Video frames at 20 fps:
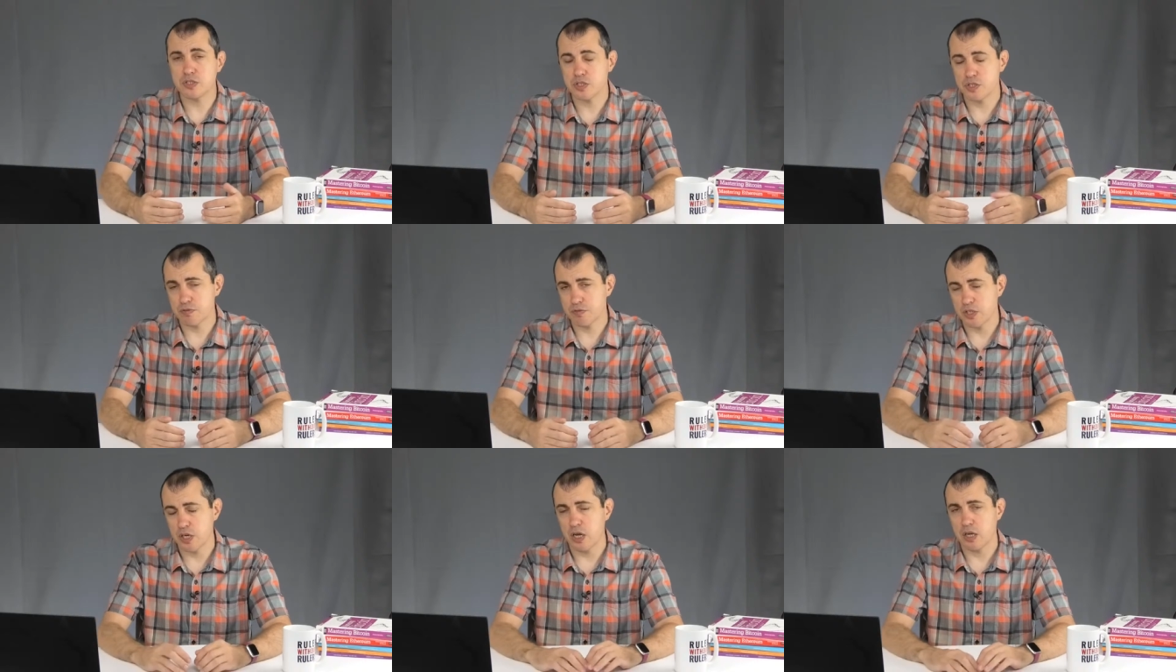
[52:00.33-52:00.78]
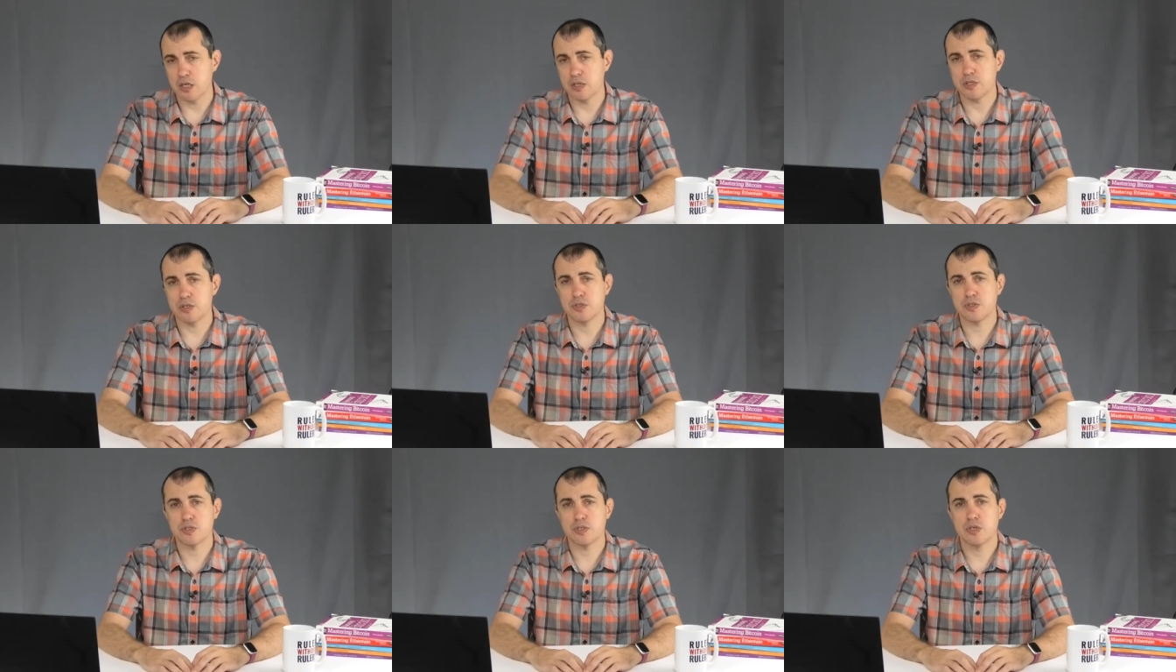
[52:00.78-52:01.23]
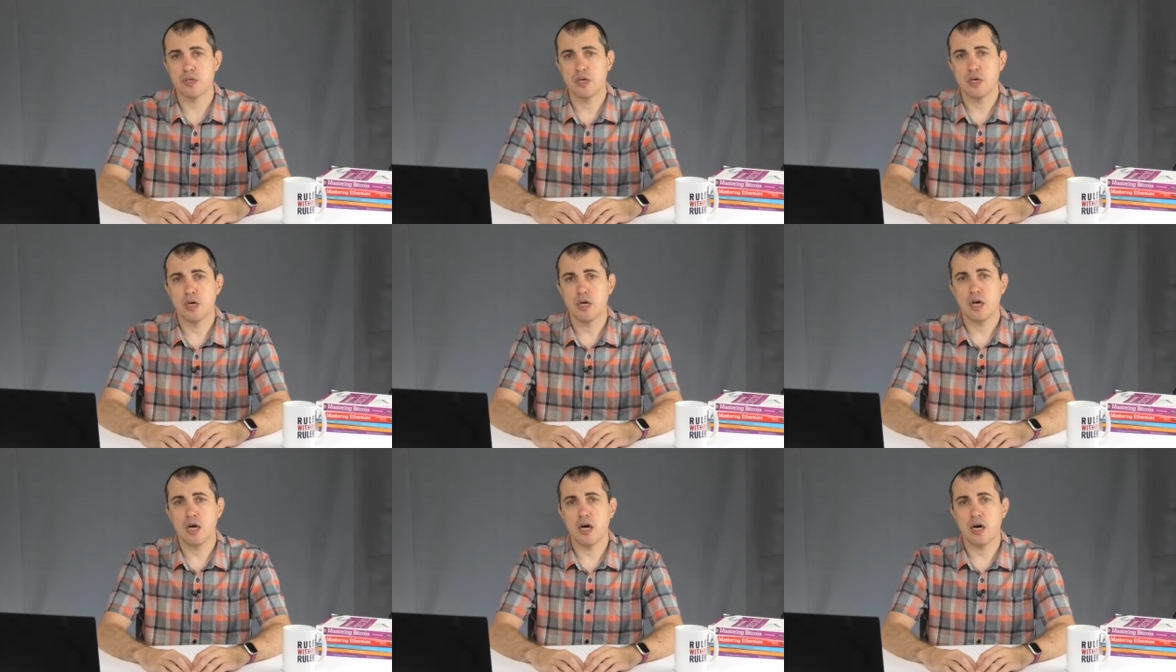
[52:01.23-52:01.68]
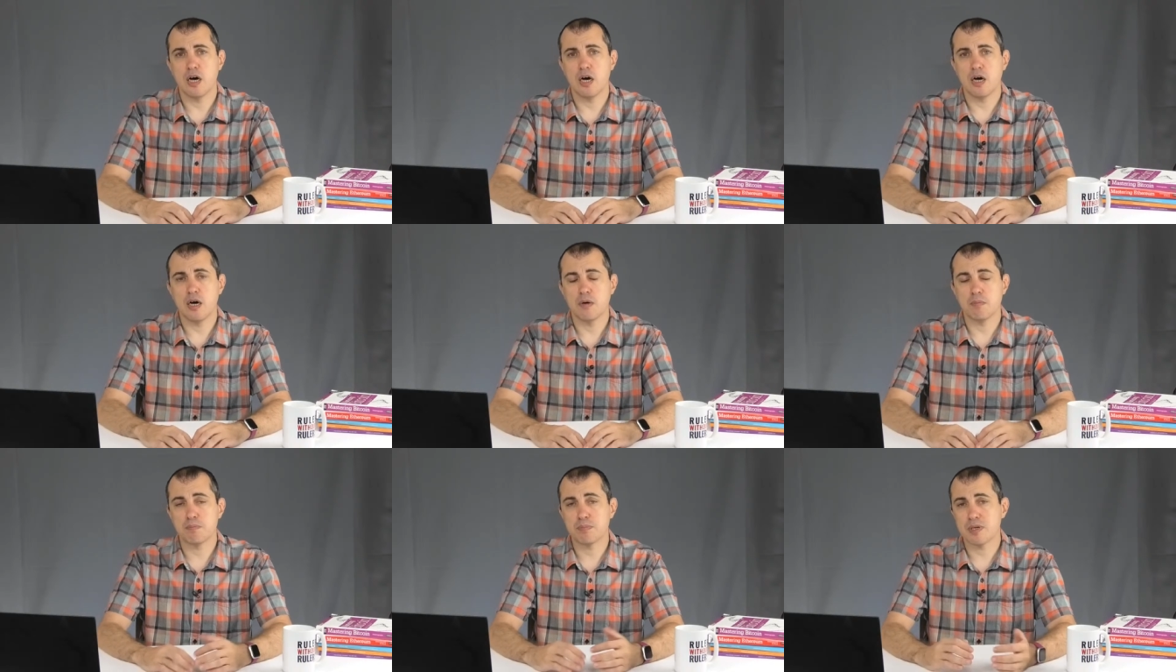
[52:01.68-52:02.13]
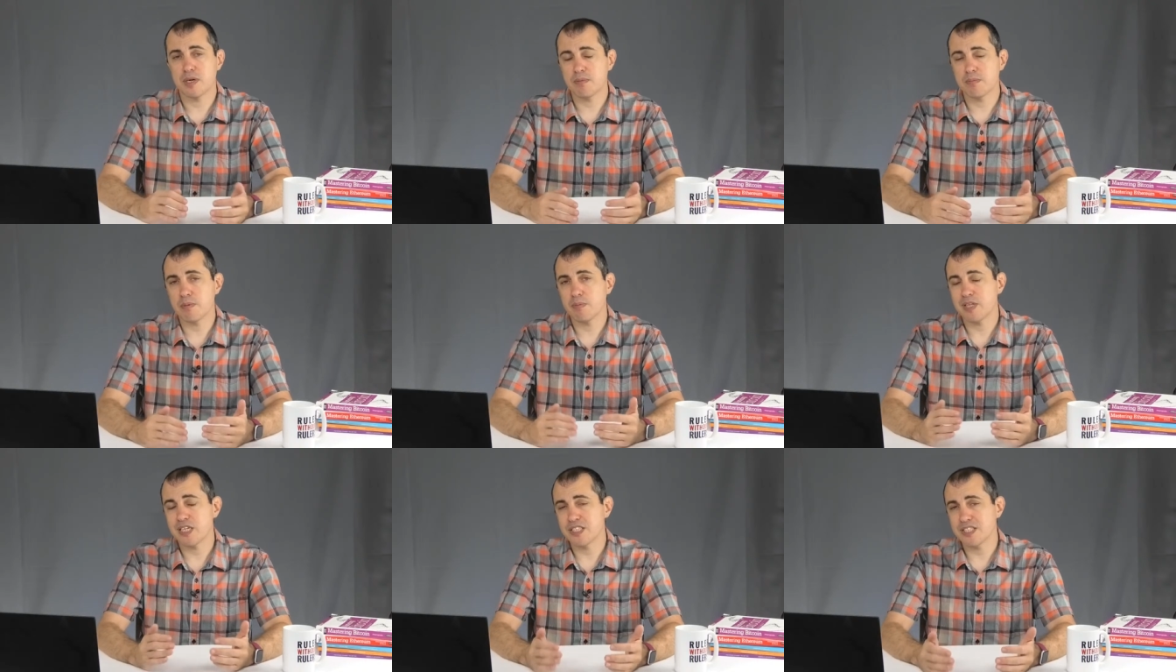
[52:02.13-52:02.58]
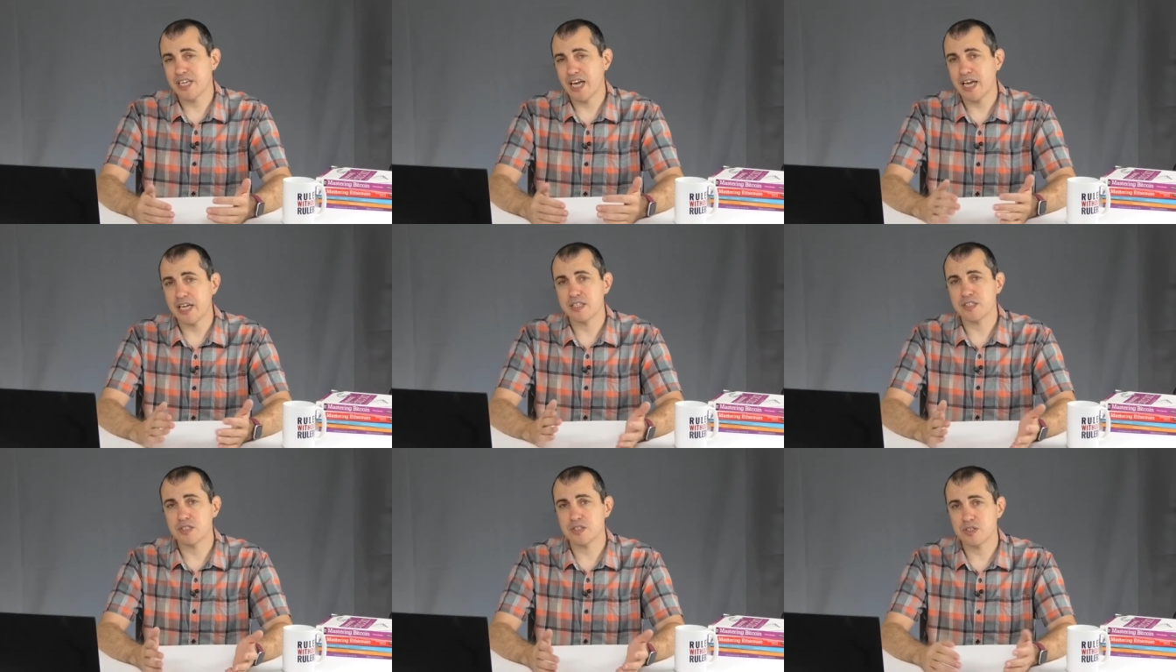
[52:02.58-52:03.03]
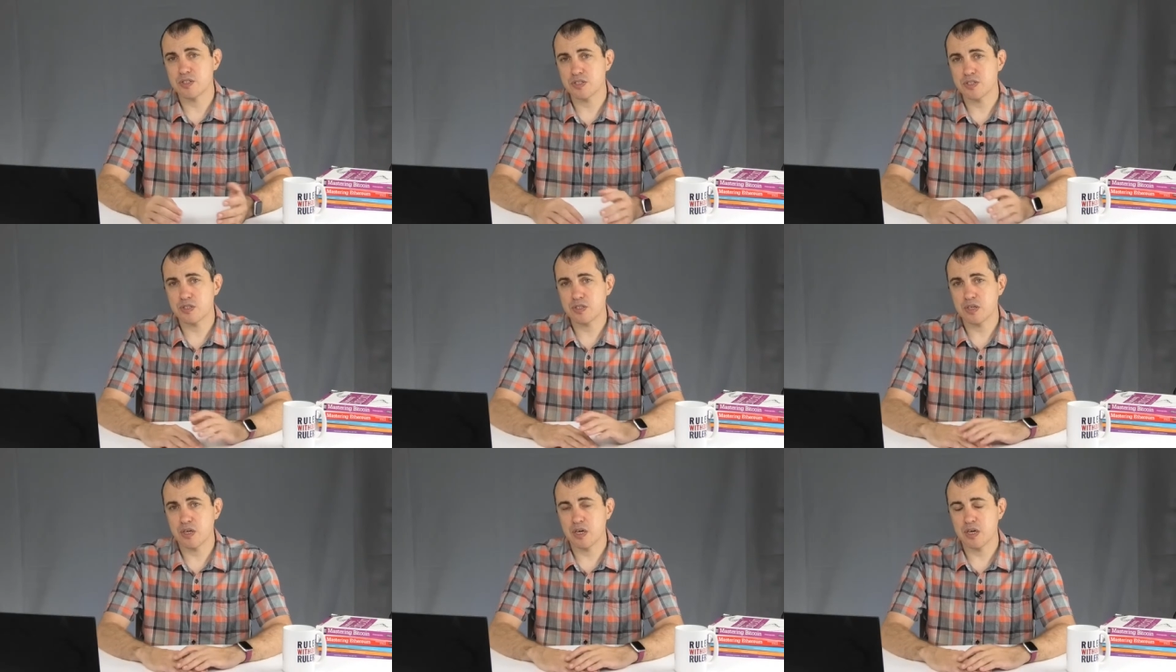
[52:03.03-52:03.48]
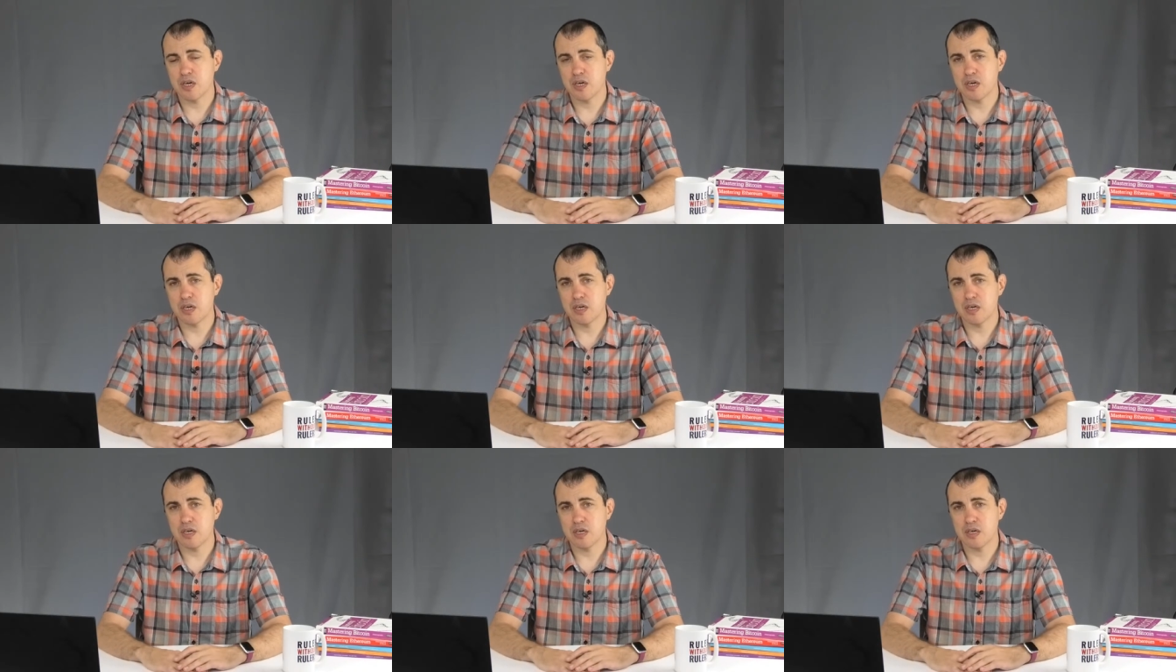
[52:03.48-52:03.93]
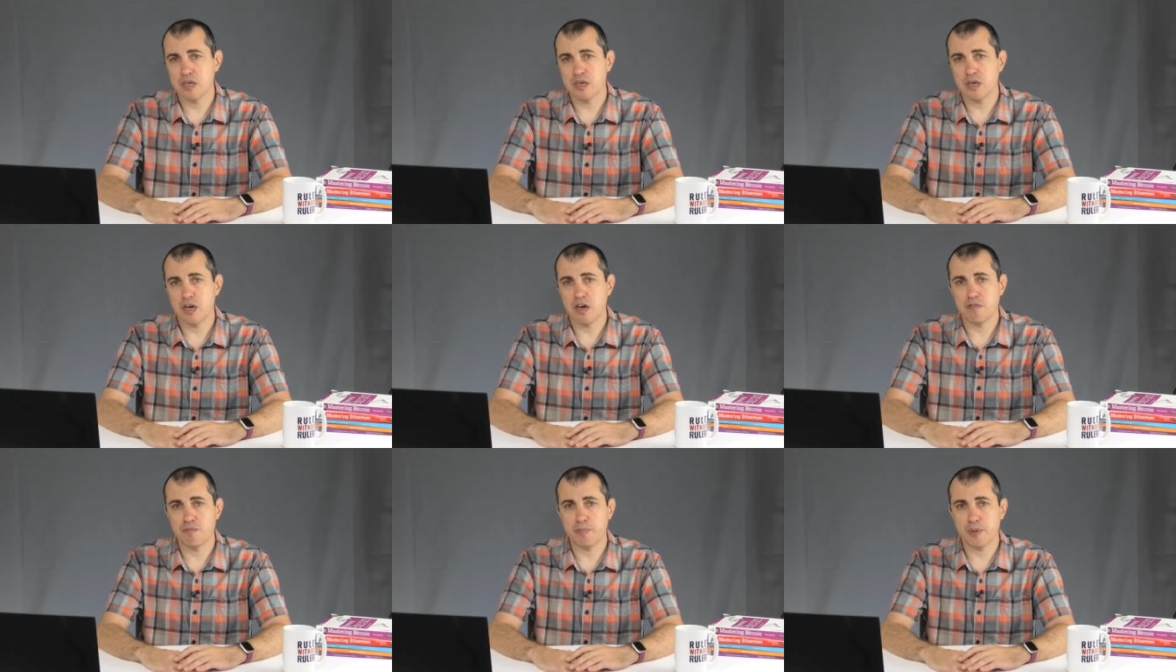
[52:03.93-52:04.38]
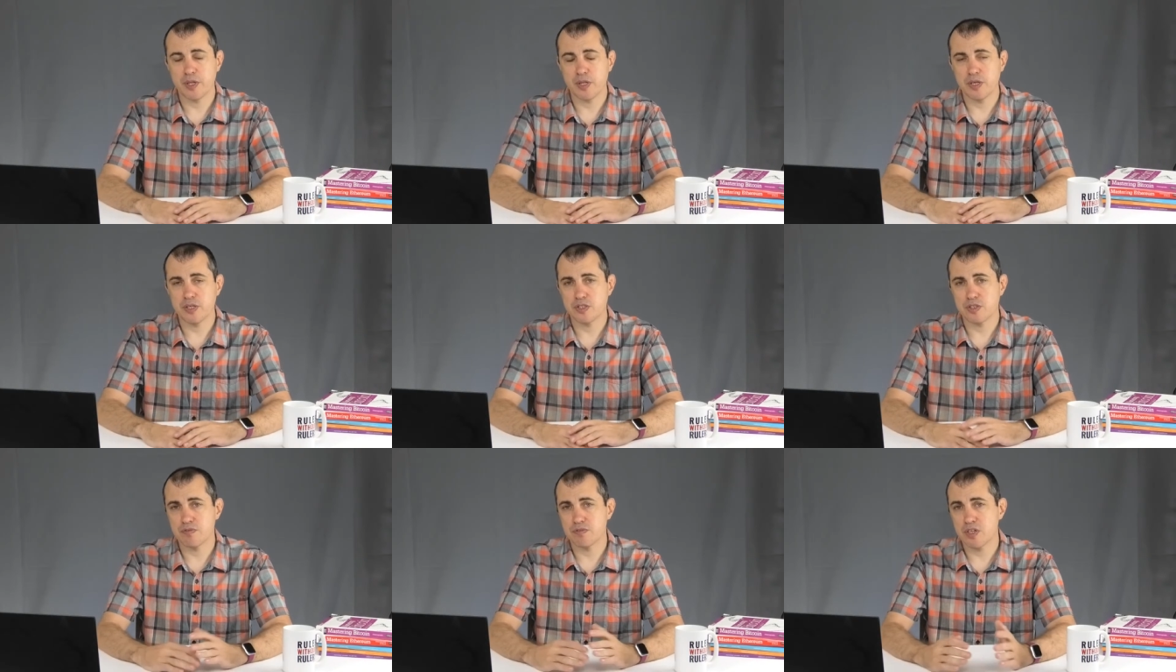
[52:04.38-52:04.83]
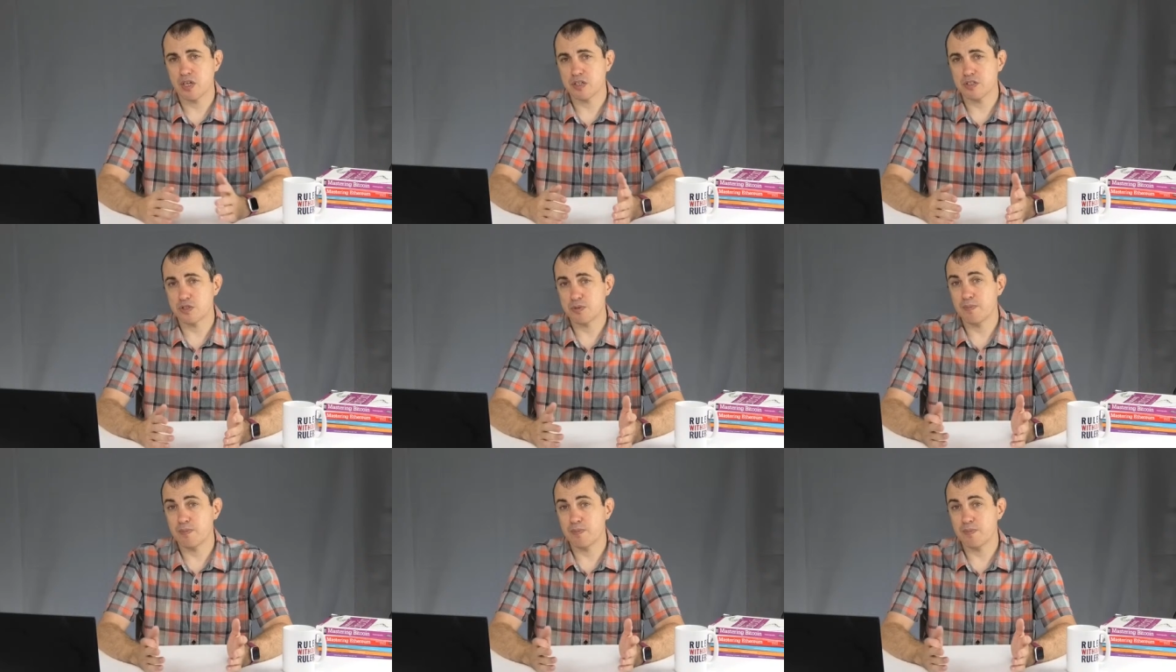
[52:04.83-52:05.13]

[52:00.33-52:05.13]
of dollars, probably tens of billions of dollars,